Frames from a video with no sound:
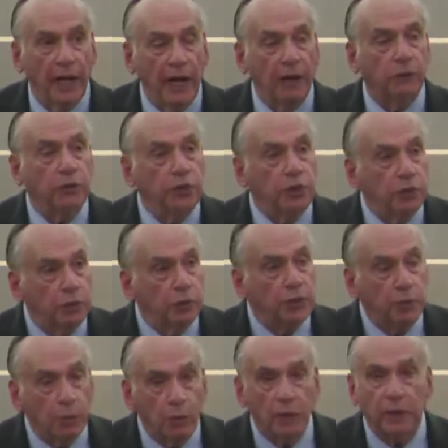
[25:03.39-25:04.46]
how
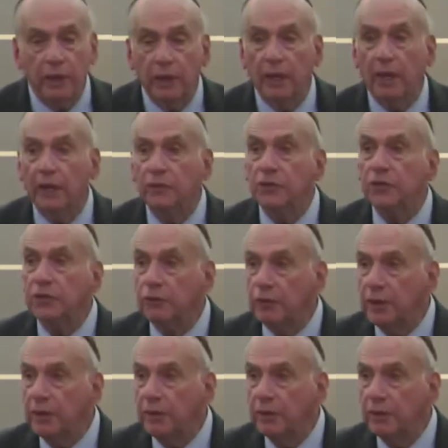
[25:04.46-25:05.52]
Jews walking on the
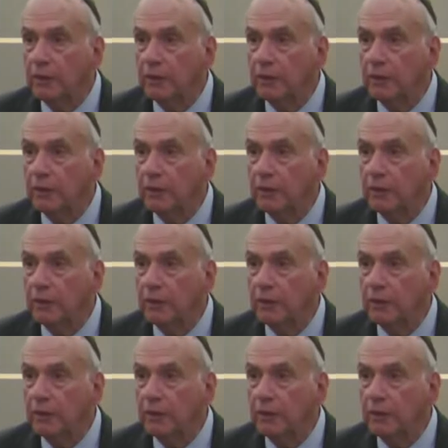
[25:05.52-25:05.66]
street